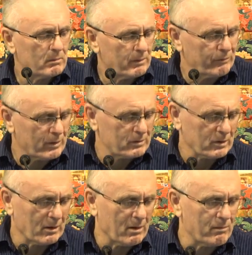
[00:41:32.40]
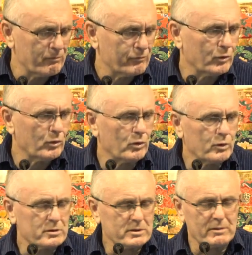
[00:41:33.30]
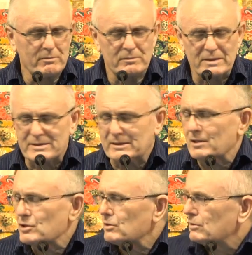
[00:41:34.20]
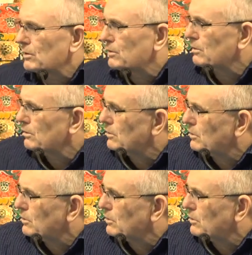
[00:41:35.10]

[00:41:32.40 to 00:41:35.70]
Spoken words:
We've got time for some discussion and